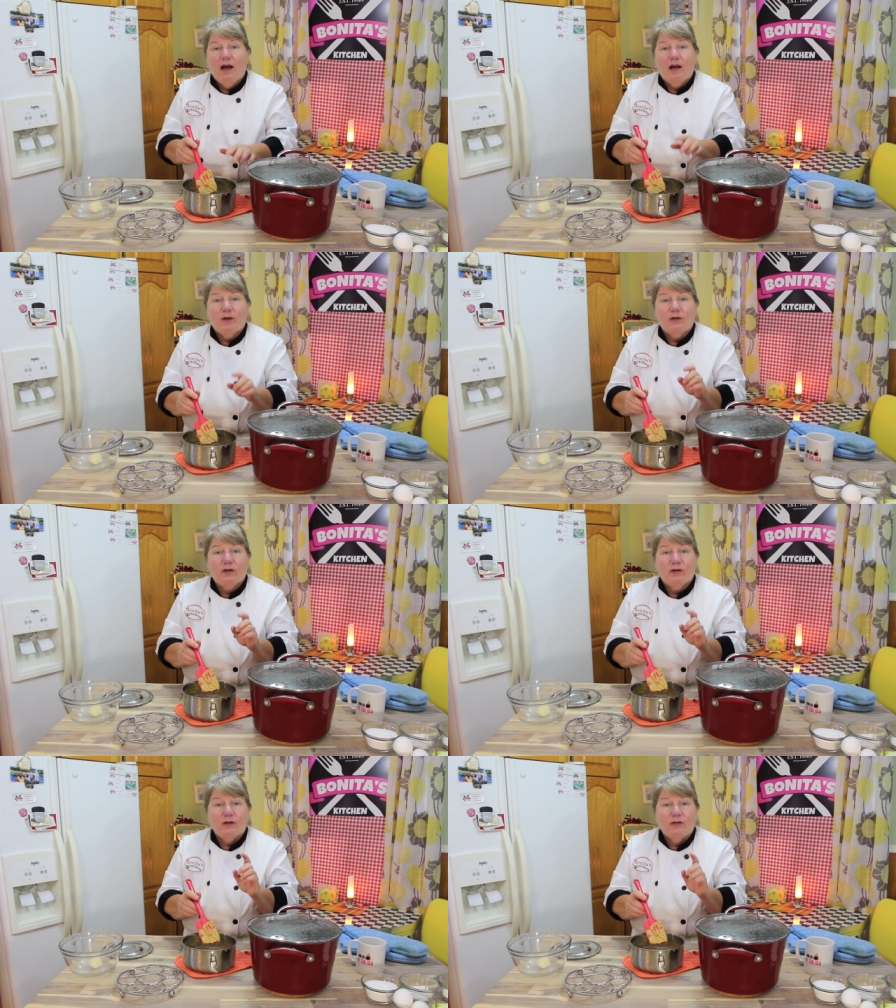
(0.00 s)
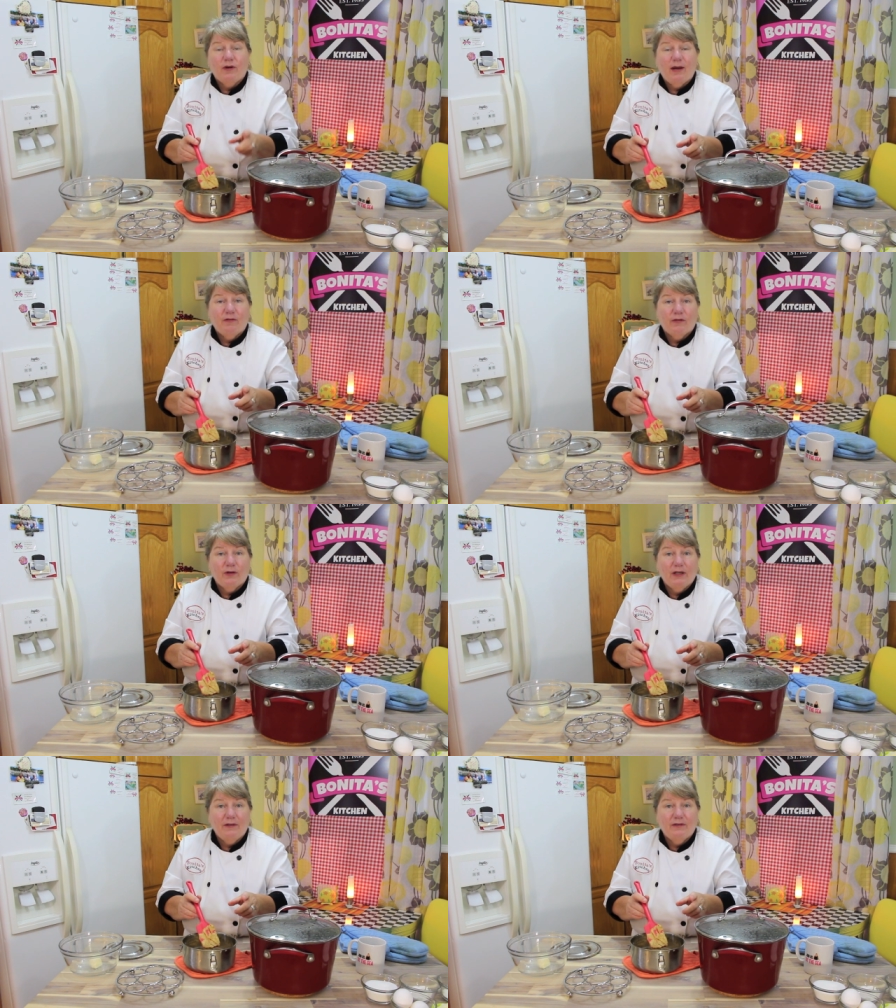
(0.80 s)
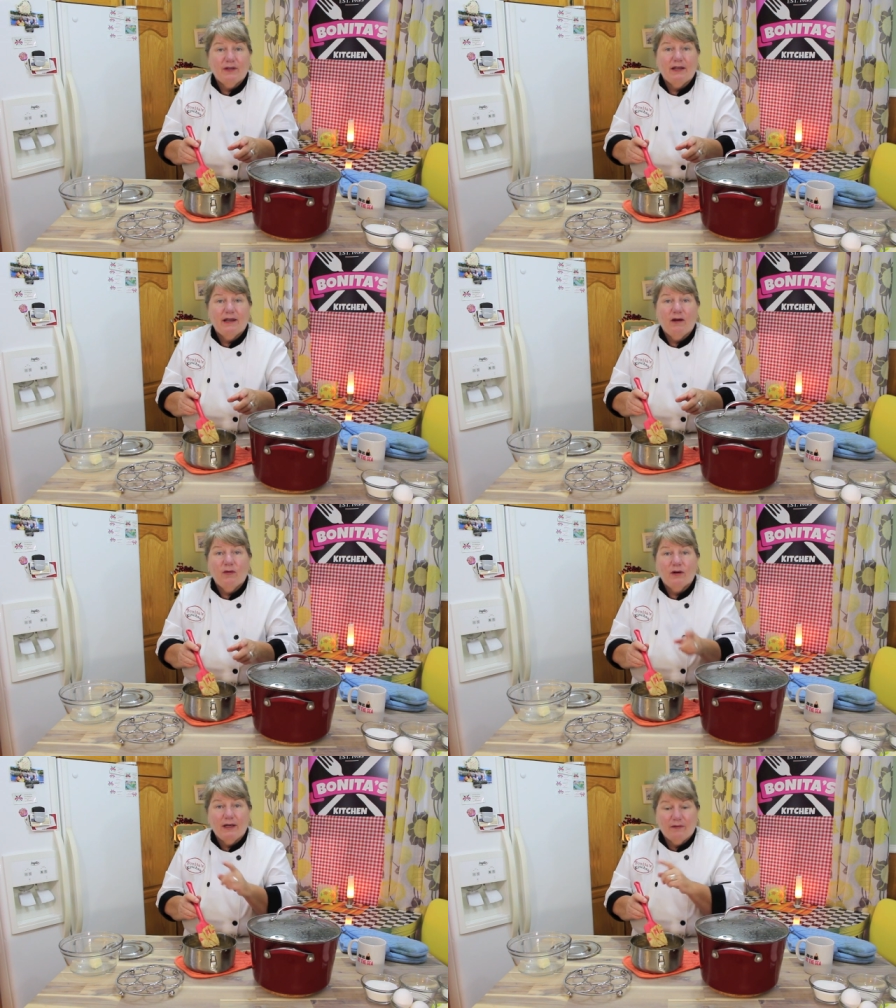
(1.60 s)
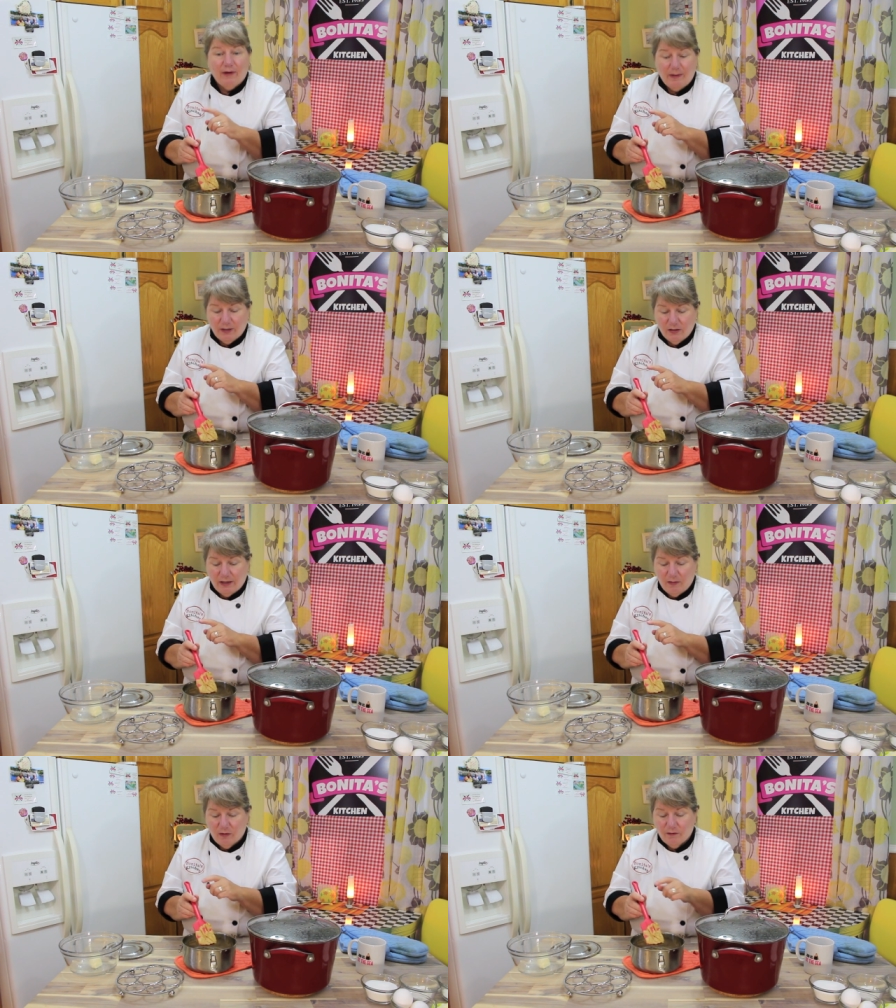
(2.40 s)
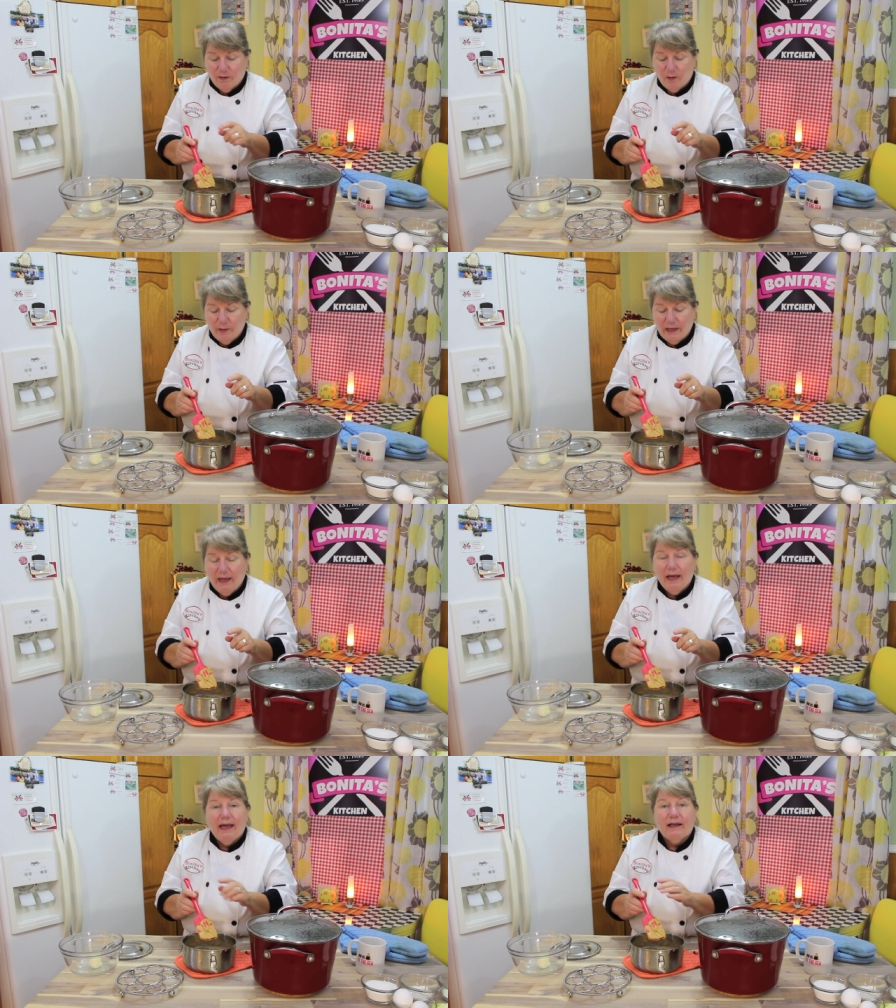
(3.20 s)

I'm gonna grab for a knife there now or get Raymond to get one for me mm -hmm.